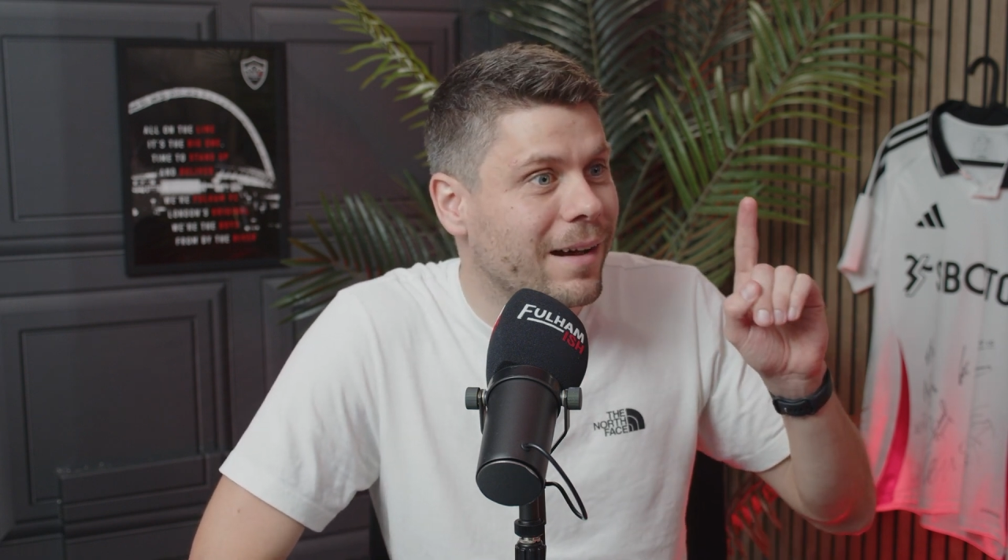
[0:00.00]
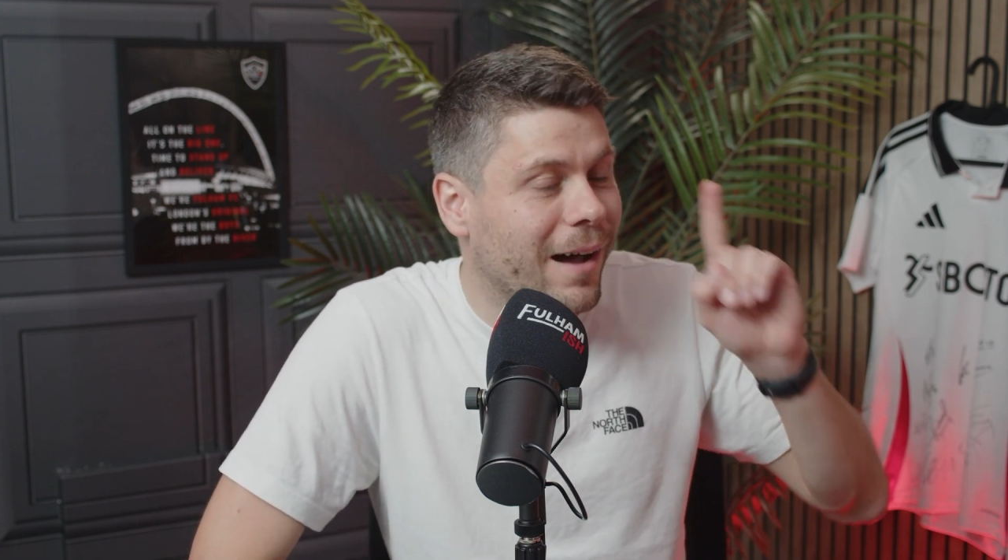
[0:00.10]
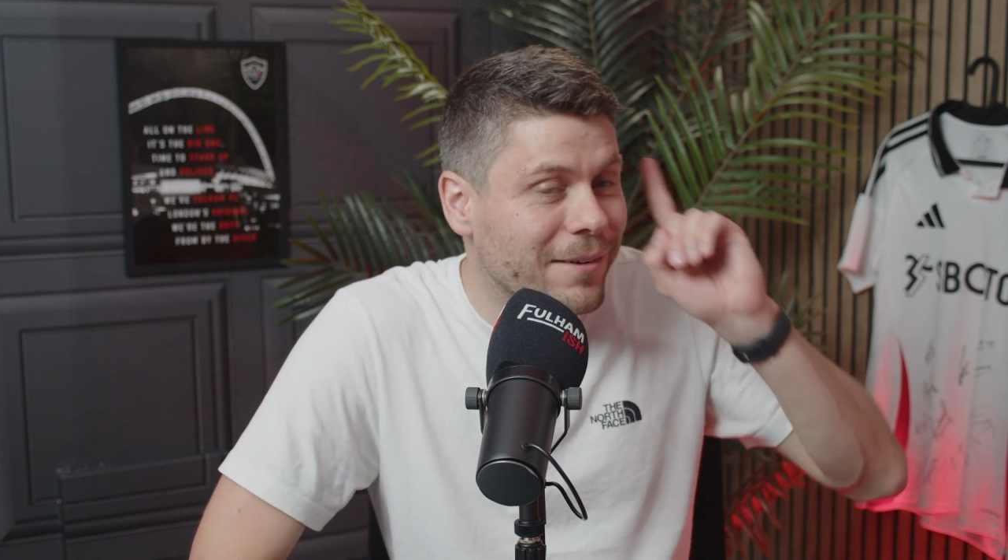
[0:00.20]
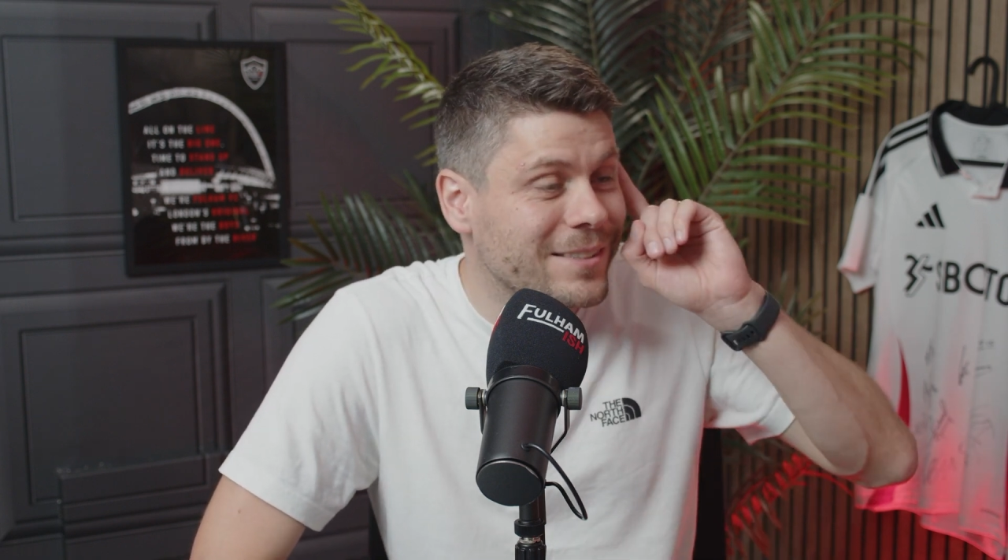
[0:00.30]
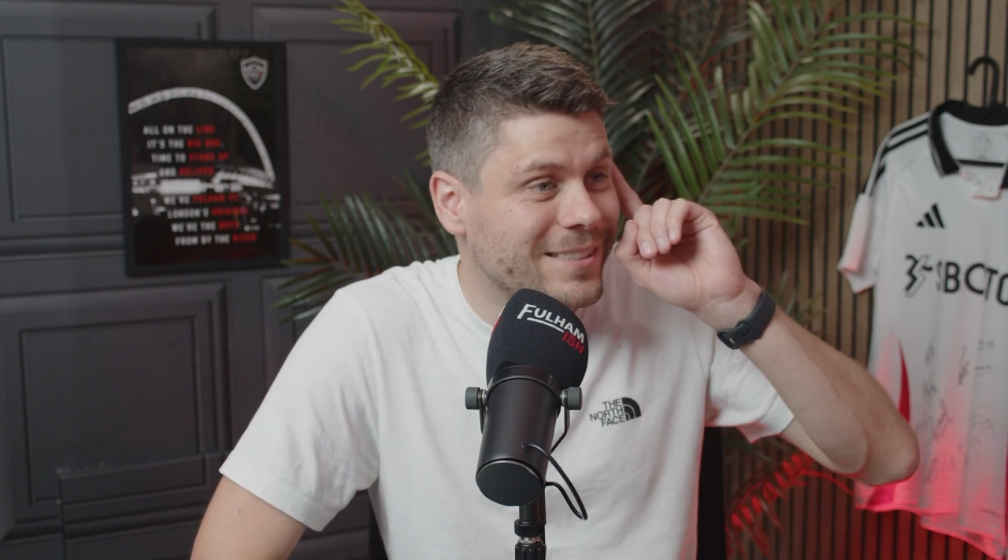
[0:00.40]

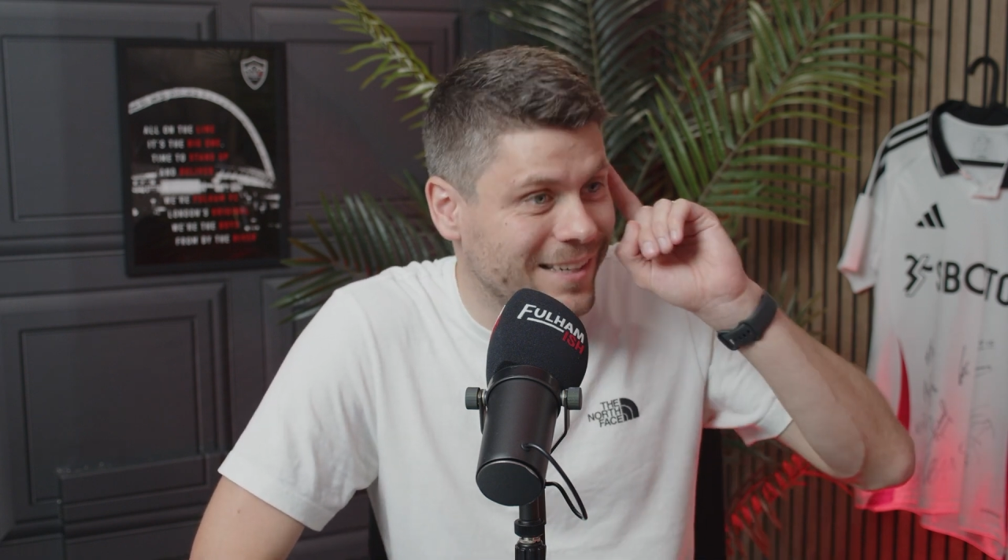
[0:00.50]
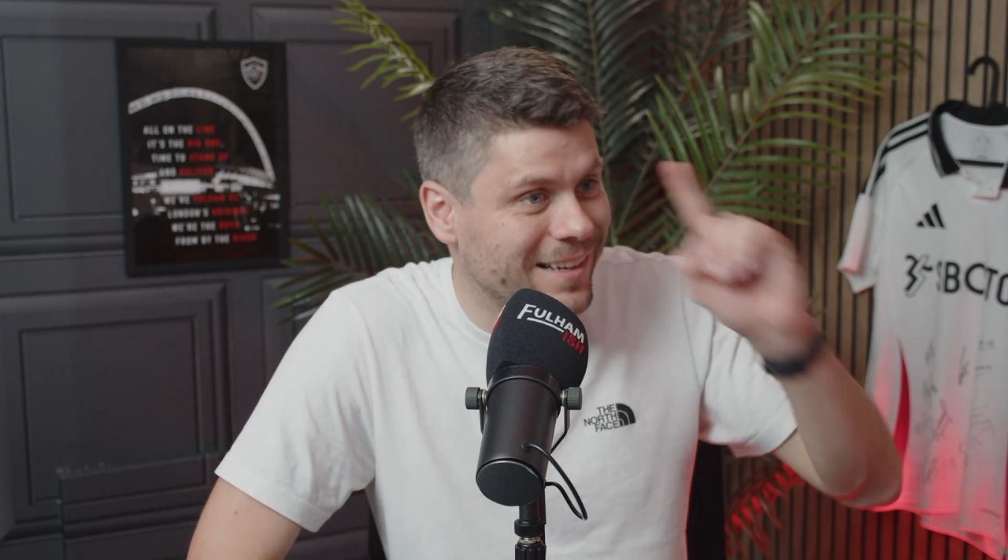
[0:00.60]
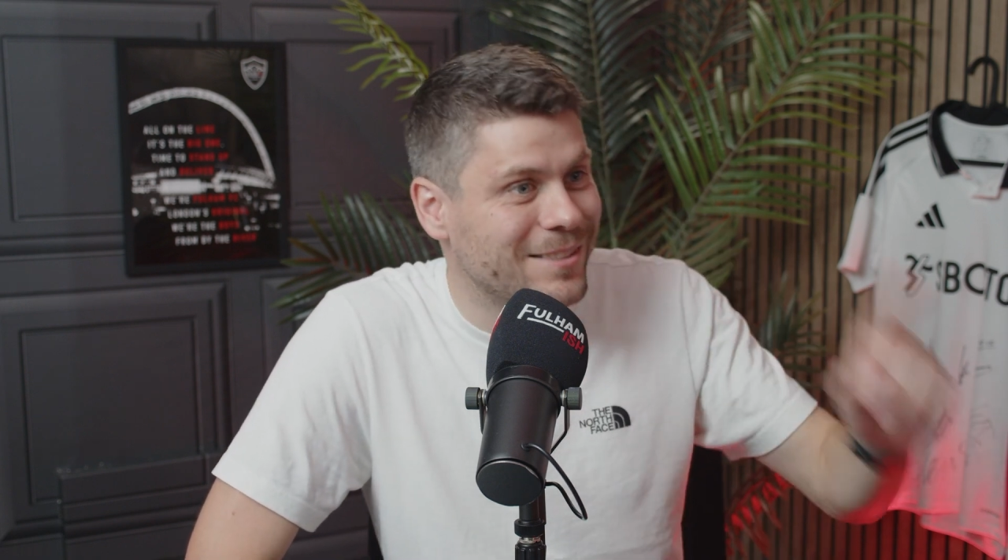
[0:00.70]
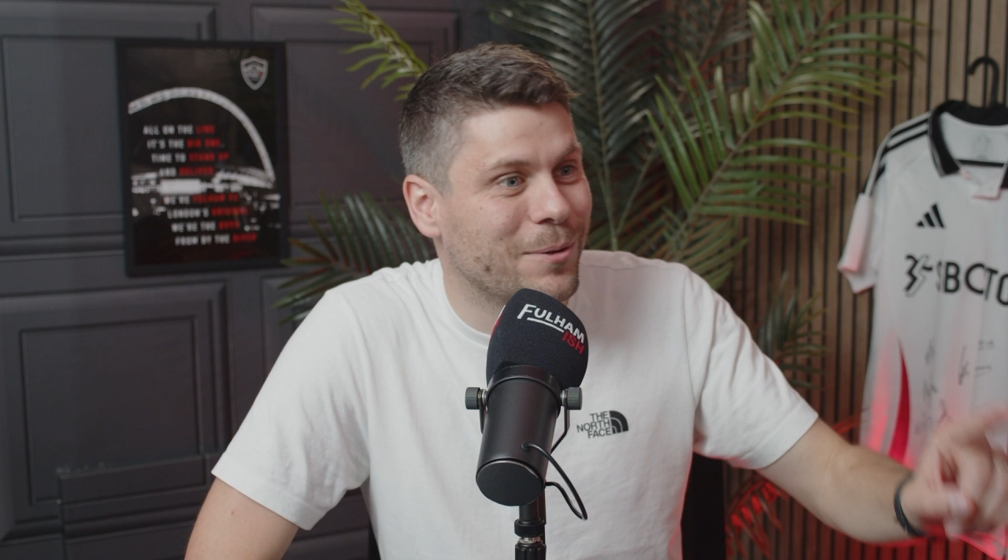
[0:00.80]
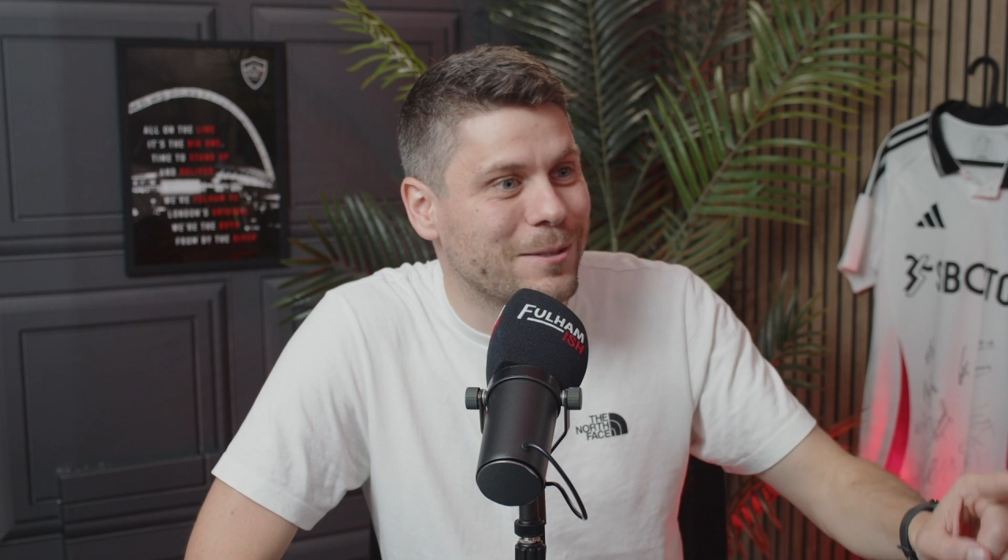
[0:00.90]
I just
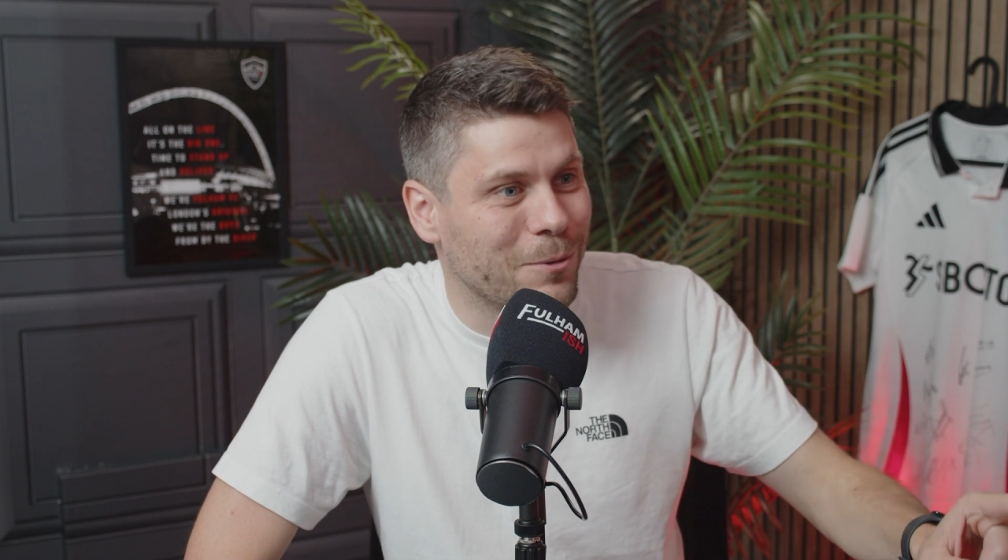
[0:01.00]
suddenly twigged